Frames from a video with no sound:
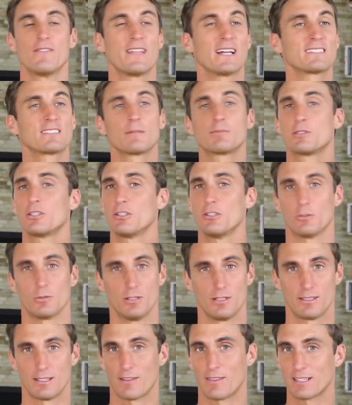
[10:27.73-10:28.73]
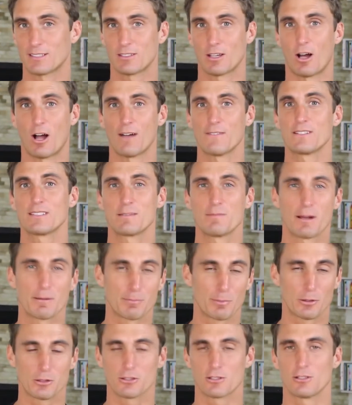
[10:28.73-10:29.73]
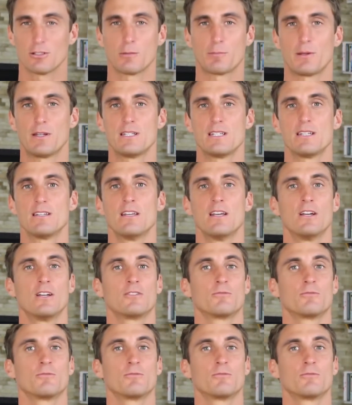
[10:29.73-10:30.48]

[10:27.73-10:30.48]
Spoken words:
That's up to you. Now, that's obviously my personal opinion.